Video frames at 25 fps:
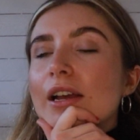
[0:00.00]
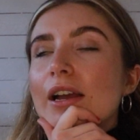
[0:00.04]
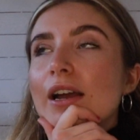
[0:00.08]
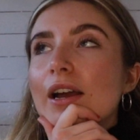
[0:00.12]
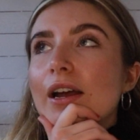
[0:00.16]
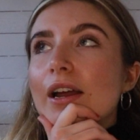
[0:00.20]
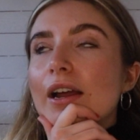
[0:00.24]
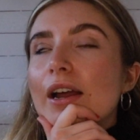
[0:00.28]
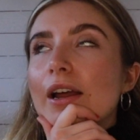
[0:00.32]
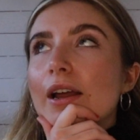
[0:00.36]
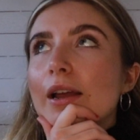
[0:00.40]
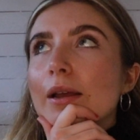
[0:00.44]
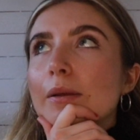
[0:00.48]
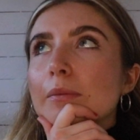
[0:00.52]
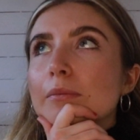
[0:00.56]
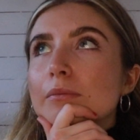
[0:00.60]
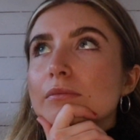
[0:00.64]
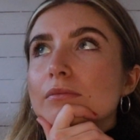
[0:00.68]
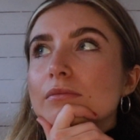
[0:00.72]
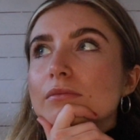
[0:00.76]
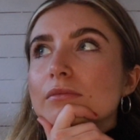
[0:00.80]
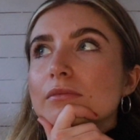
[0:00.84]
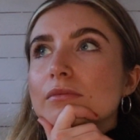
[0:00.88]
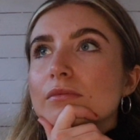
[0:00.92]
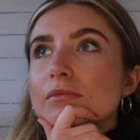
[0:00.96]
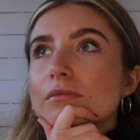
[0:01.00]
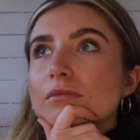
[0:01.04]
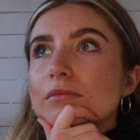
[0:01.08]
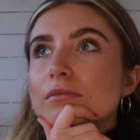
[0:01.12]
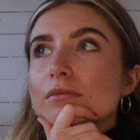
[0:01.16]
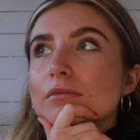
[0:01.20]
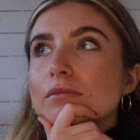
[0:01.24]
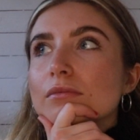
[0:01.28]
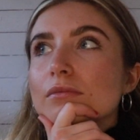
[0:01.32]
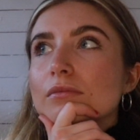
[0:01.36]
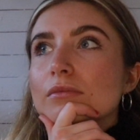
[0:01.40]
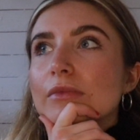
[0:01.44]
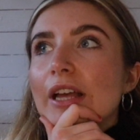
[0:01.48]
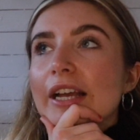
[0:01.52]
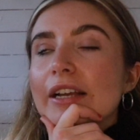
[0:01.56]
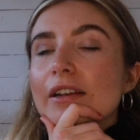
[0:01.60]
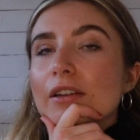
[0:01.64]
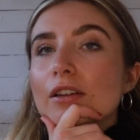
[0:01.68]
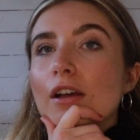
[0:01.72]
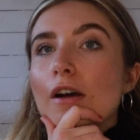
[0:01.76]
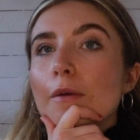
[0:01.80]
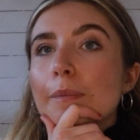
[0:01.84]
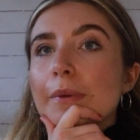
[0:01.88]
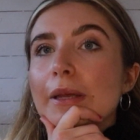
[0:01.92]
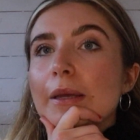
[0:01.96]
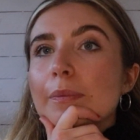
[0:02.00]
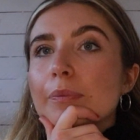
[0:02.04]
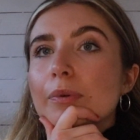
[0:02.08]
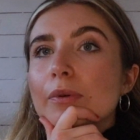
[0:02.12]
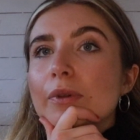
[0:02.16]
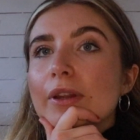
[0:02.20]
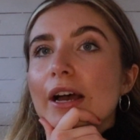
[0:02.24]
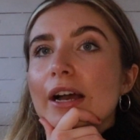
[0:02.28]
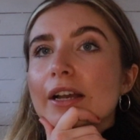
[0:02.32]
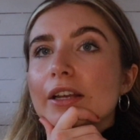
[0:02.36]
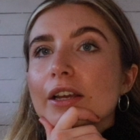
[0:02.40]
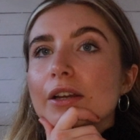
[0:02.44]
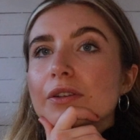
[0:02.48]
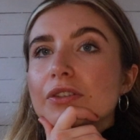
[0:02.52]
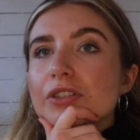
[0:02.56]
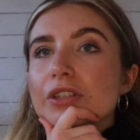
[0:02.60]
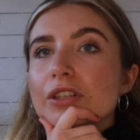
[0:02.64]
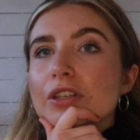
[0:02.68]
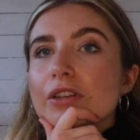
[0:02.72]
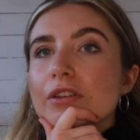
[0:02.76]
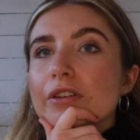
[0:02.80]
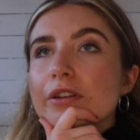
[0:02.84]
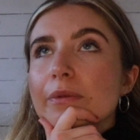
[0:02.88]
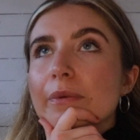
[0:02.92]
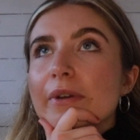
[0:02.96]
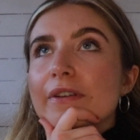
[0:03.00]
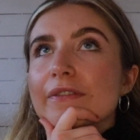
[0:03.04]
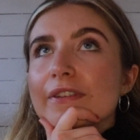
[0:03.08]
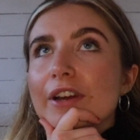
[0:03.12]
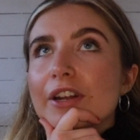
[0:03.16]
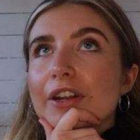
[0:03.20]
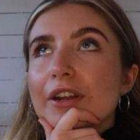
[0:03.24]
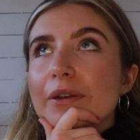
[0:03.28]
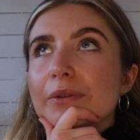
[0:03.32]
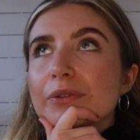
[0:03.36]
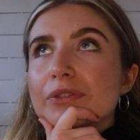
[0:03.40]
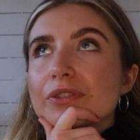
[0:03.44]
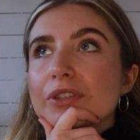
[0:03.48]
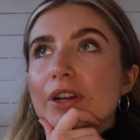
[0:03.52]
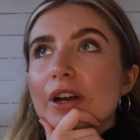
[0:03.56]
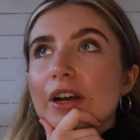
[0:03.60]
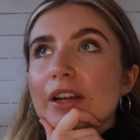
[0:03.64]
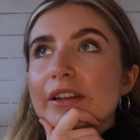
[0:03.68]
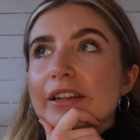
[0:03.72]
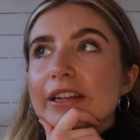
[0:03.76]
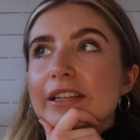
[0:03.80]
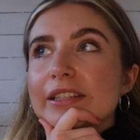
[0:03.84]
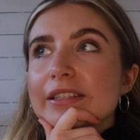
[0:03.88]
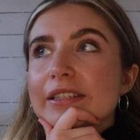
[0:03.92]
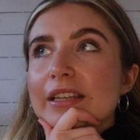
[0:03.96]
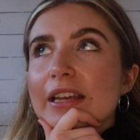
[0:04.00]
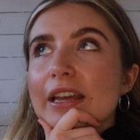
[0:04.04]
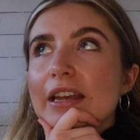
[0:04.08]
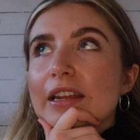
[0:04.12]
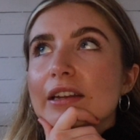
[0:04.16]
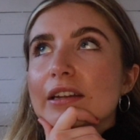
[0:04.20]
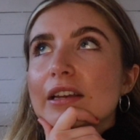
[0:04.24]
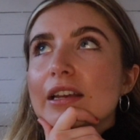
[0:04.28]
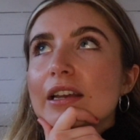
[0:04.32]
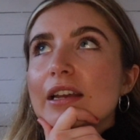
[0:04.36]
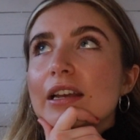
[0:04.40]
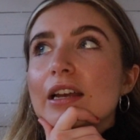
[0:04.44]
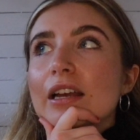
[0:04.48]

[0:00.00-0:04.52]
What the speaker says: Like a lot of people that I go to uni with I know started knitting,